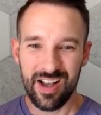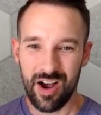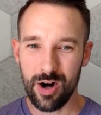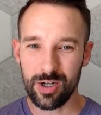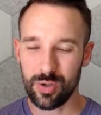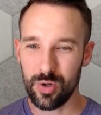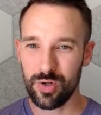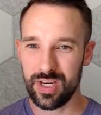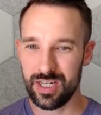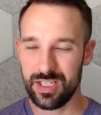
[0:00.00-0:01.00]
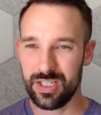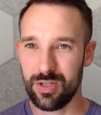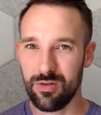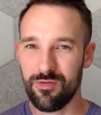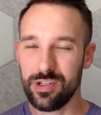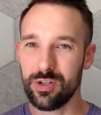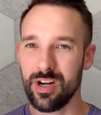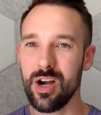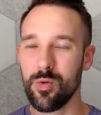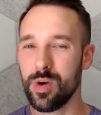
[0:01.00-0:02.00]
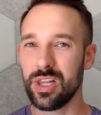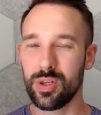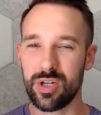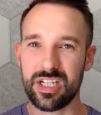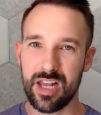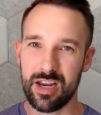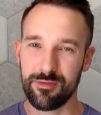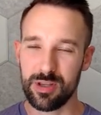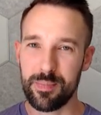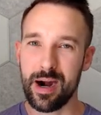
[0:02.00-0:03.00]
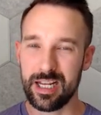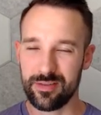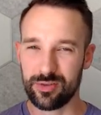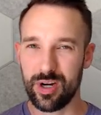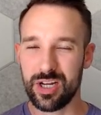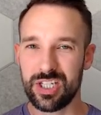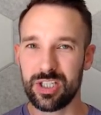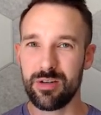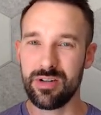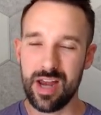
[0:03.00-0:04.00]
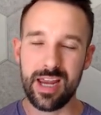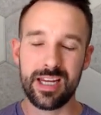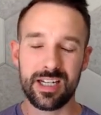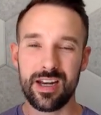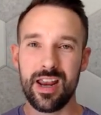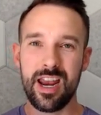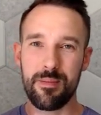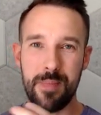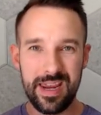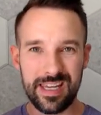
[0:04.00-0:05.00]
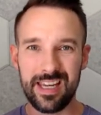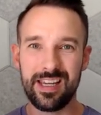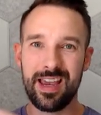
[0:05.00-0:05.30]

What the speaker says: Our goal is to figure out what it looks like for the body of Christ to unite in making